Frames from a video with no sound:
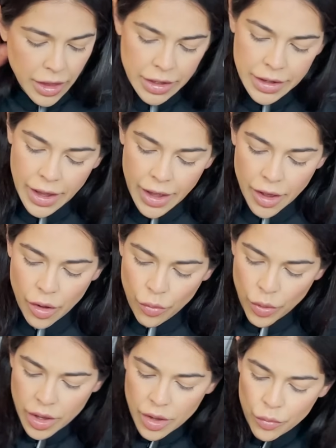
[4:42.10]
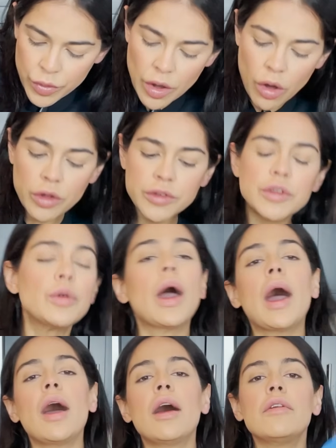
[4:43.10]
Now, we also
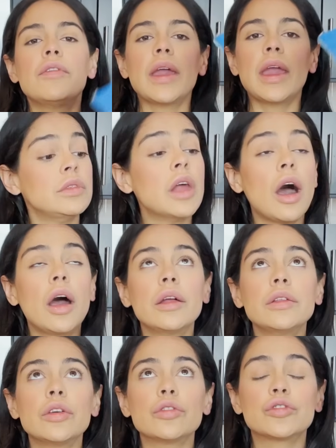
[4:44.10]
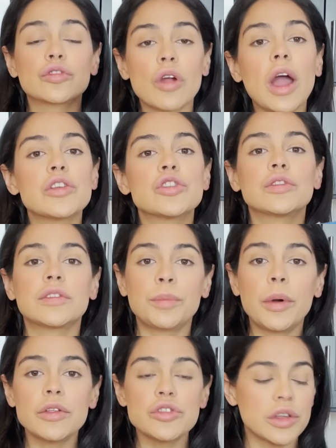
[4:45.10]
have a non-scratch
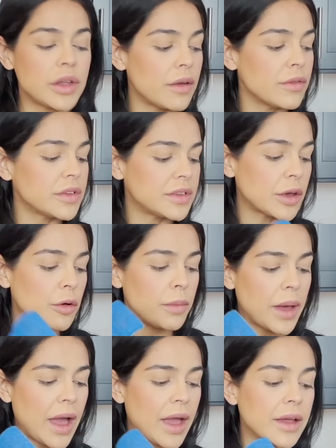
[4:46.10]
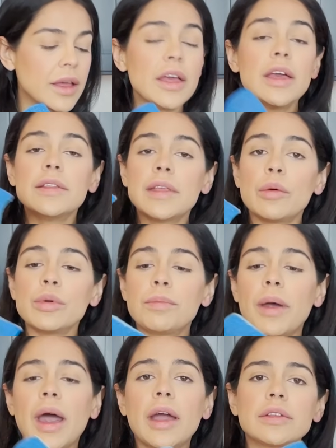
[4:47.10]
sponge in every single bag that we
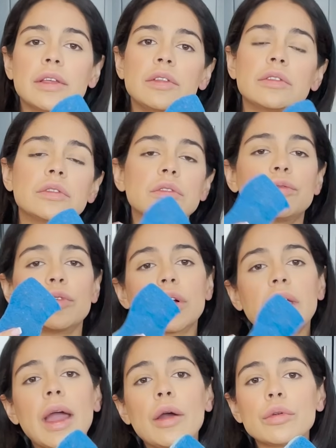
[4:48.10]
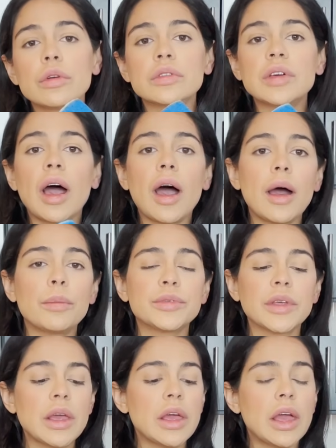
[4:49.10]
packed, and this is for countertops
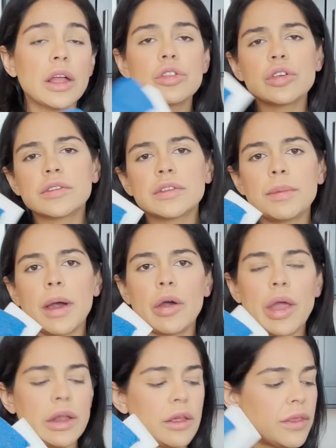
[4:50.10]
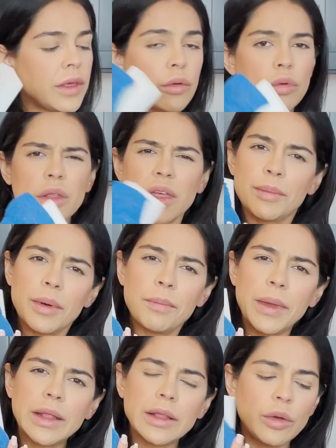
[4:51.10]
and just about anything really, but
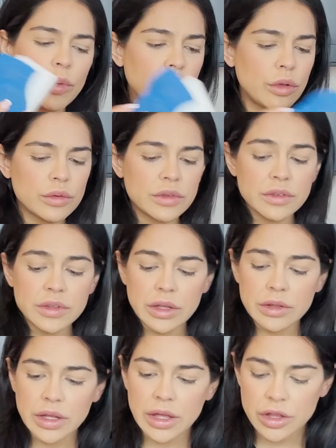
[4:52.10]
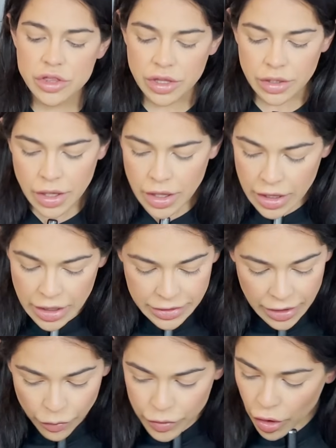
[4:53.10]
mainly we use this in the kitchen.
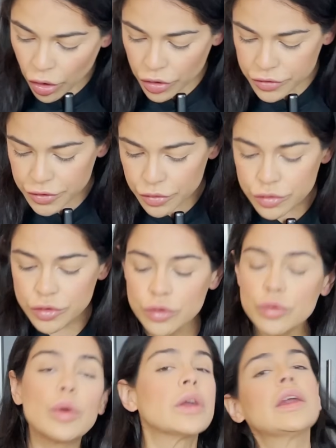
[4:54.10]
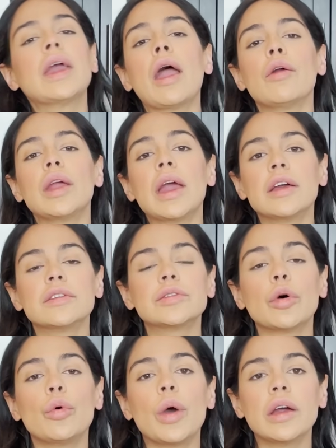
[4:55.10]
Now, we also do carry
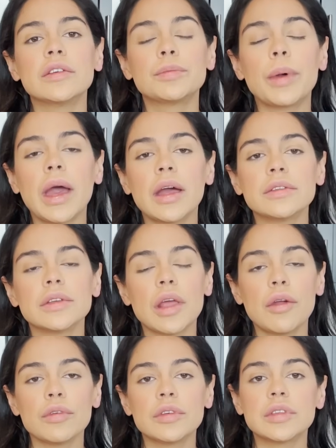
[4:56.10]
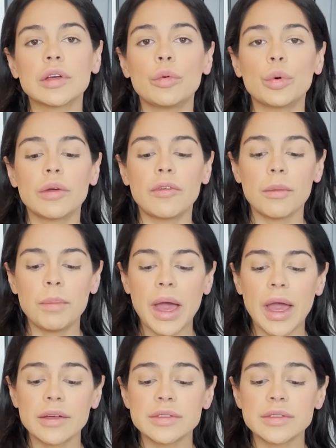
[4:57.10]
SOS pads in every single one of our bags.